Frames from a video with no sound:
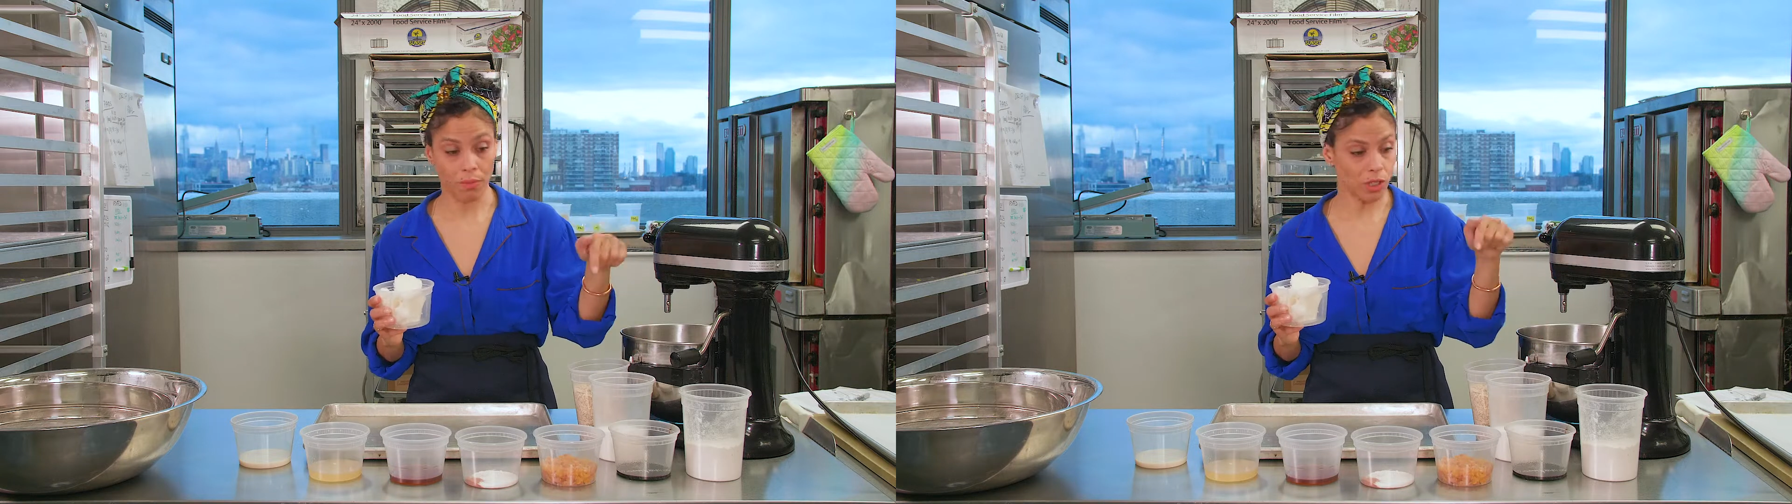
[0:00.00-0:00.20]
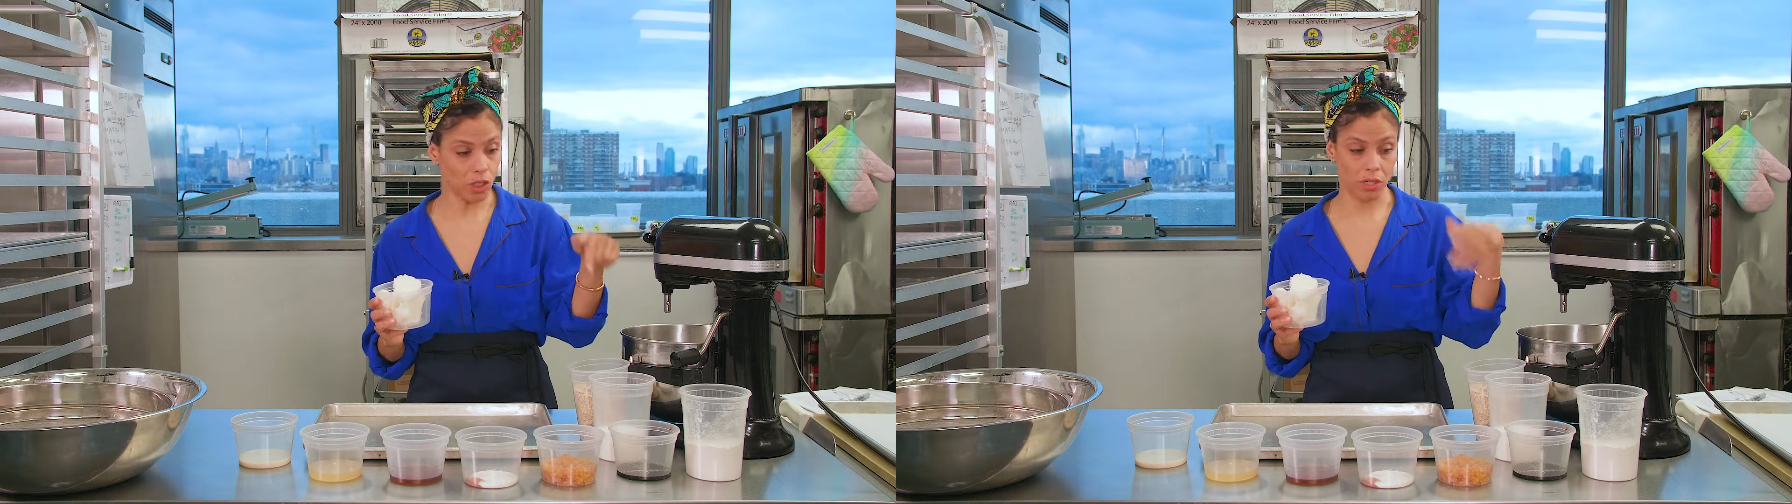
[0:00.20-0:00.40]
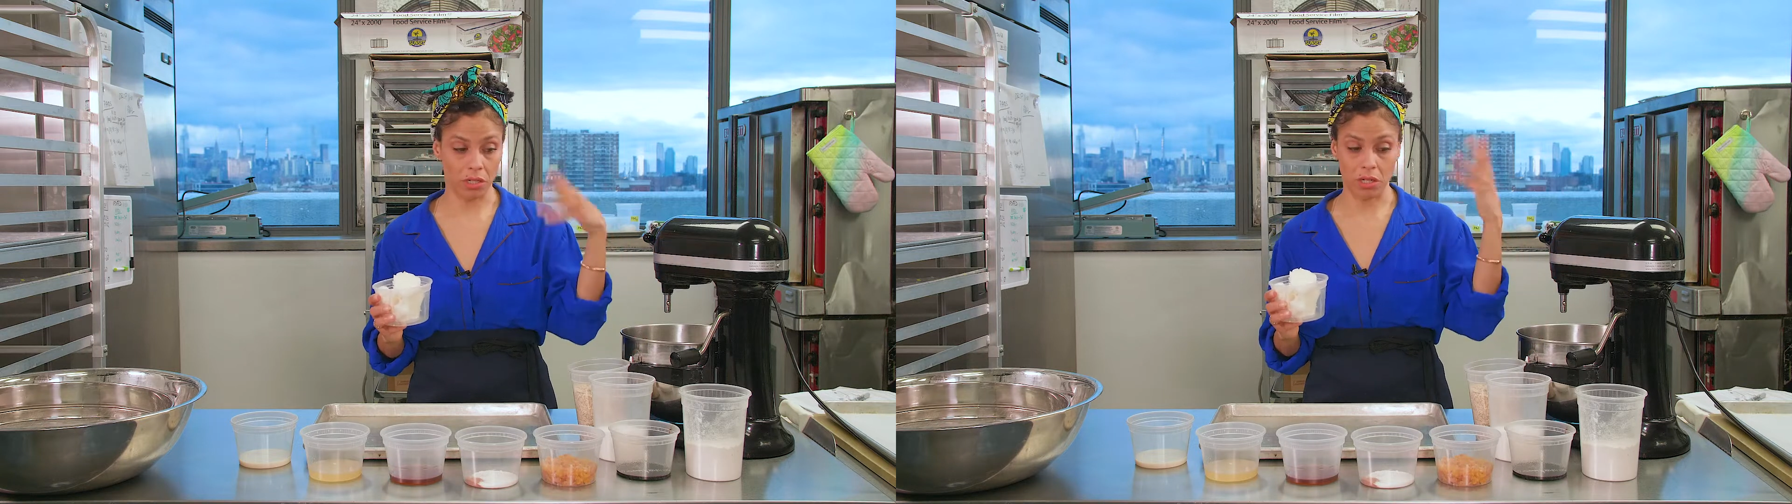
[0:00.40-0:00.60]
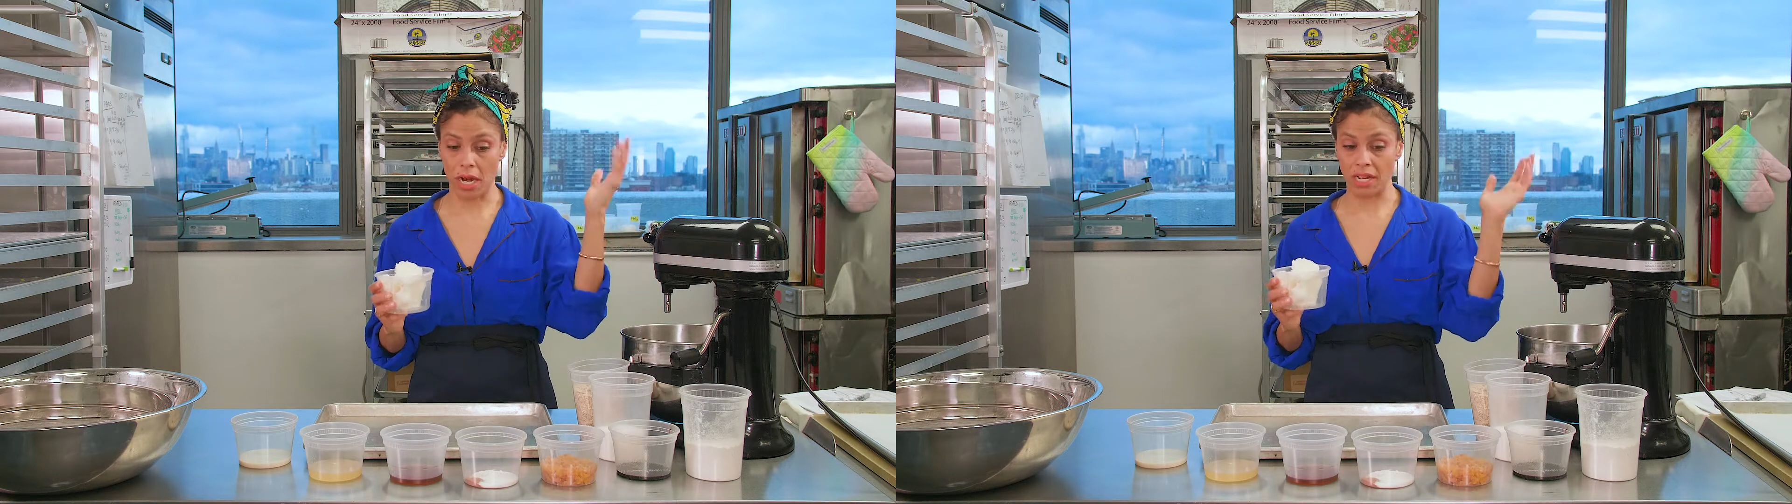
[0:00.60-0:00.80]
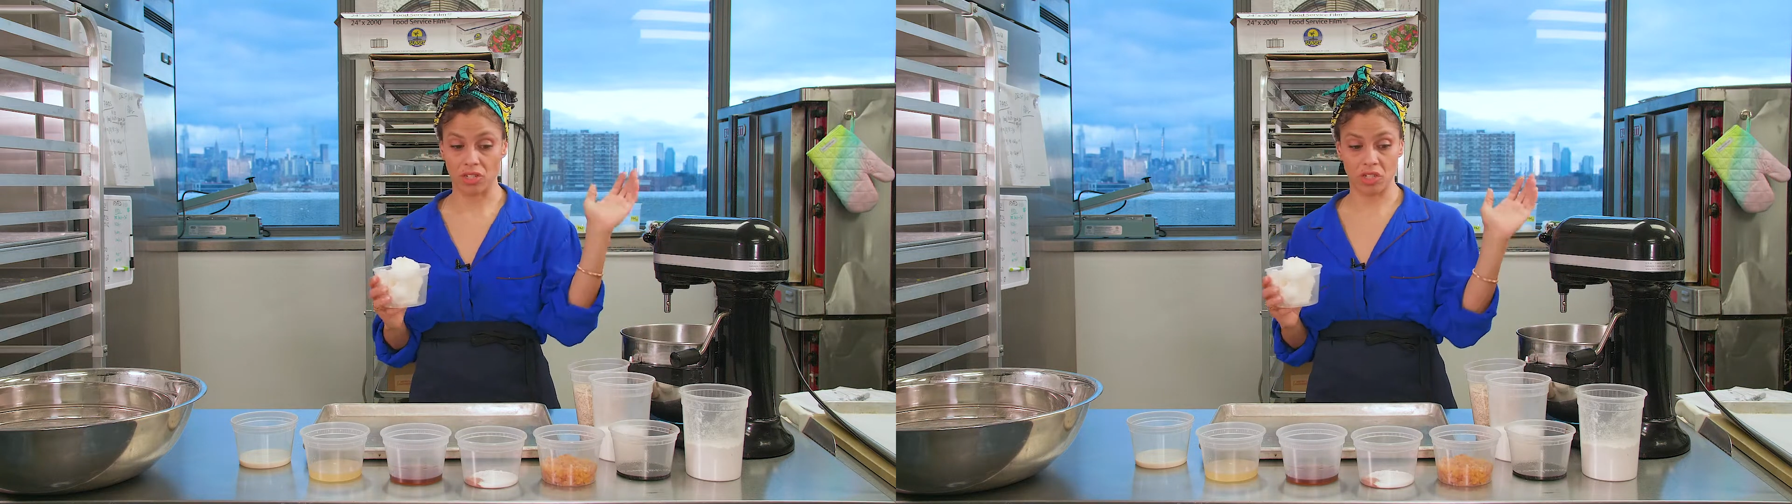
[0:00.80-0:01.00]
my sugar,
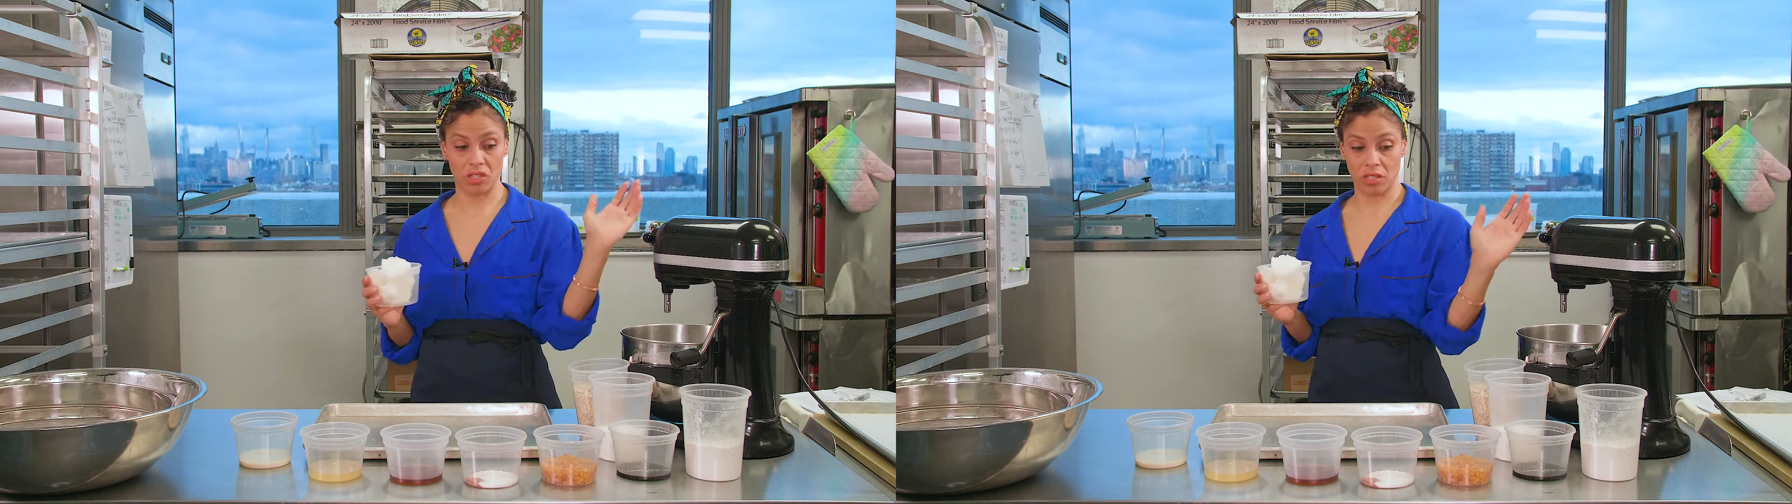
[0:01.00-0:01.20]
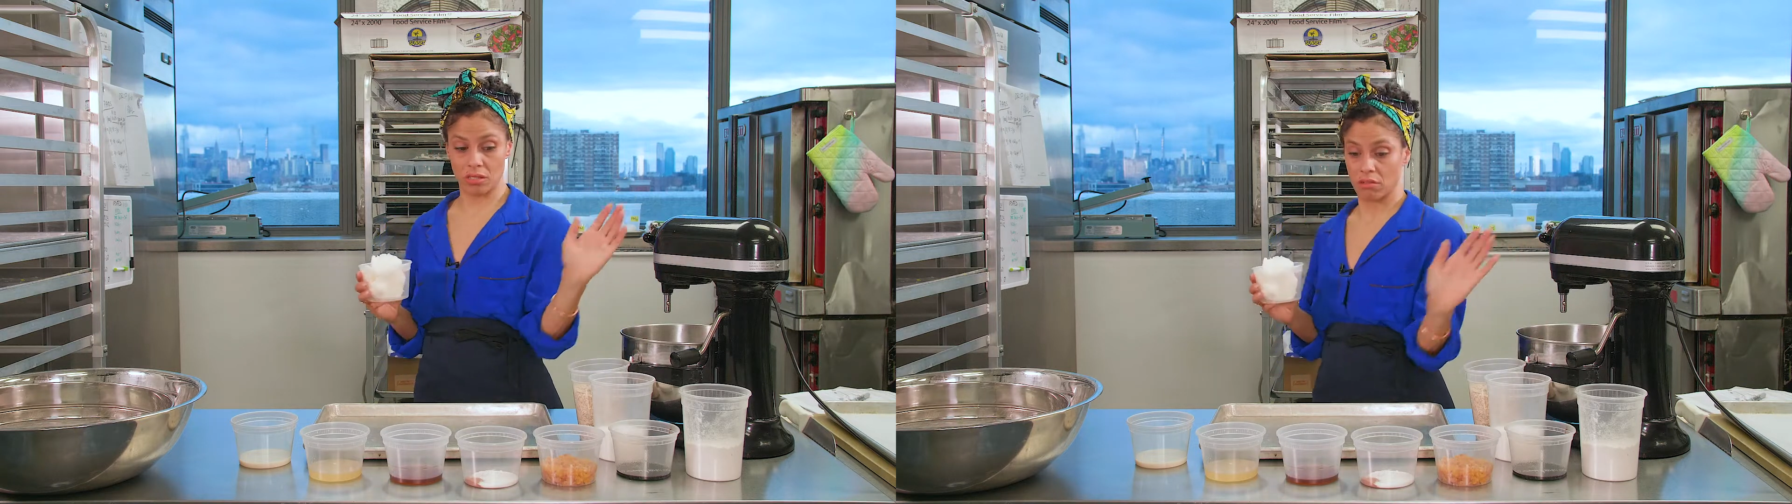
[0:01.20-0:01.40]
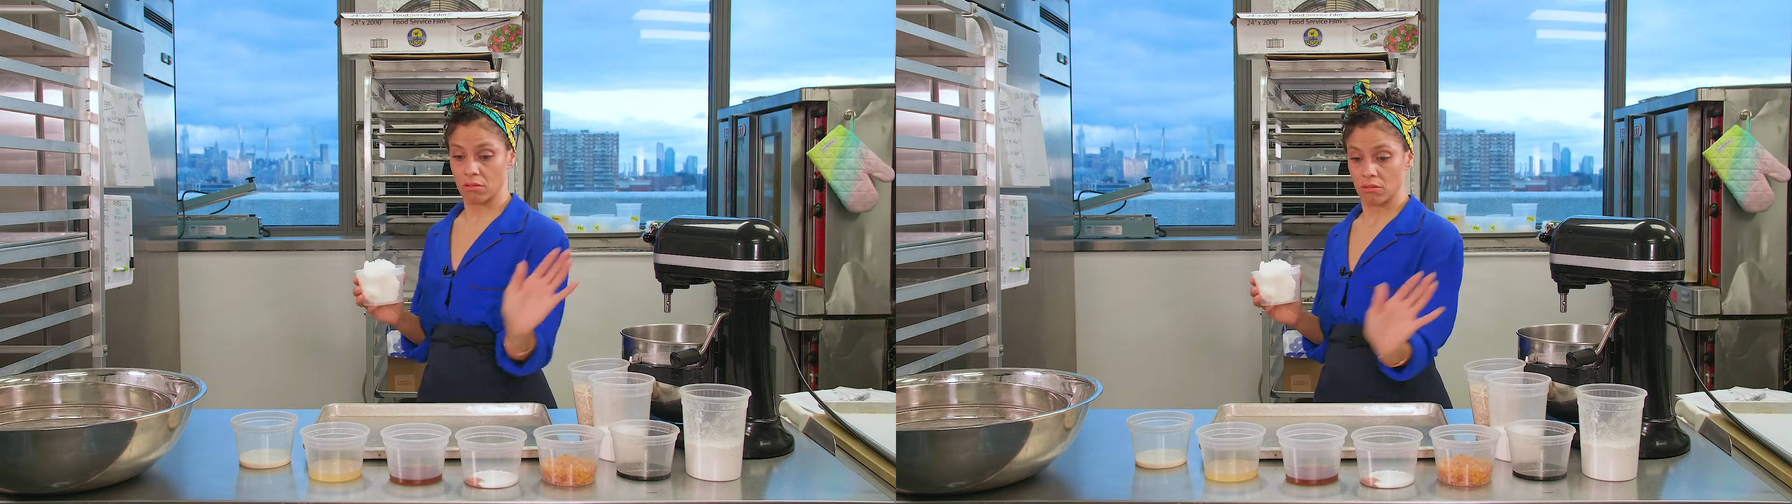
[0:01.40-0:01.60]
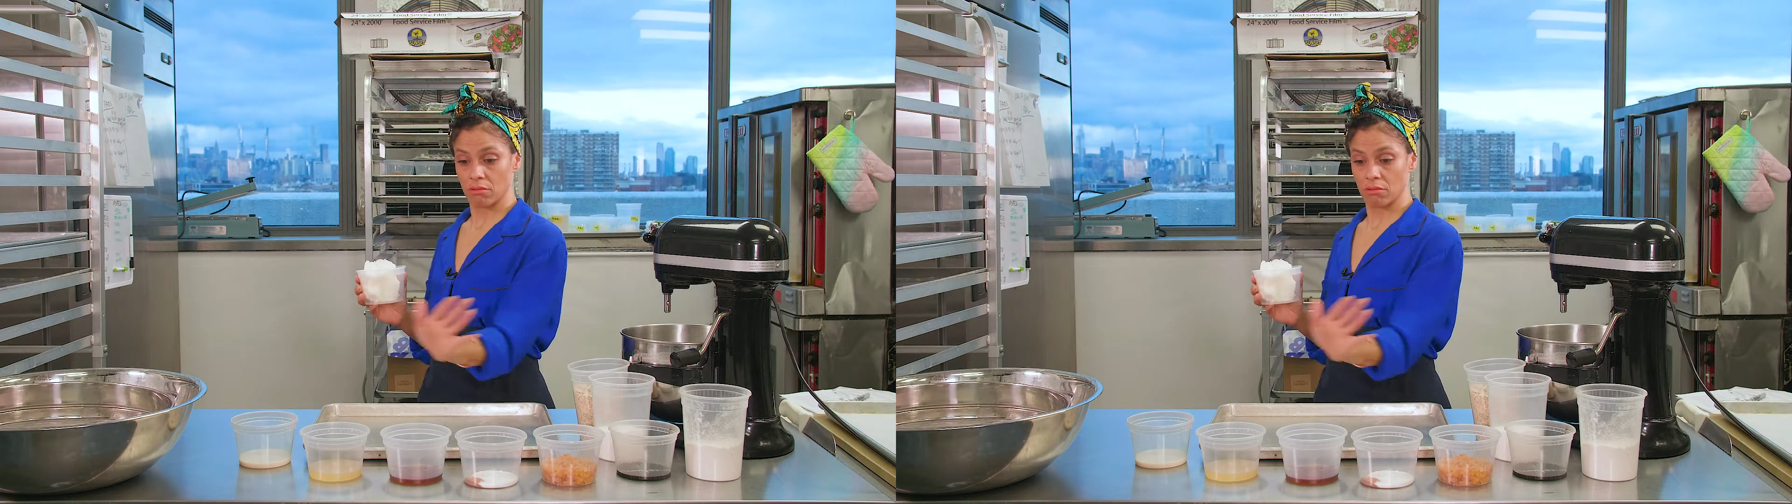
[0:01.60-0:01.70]
and just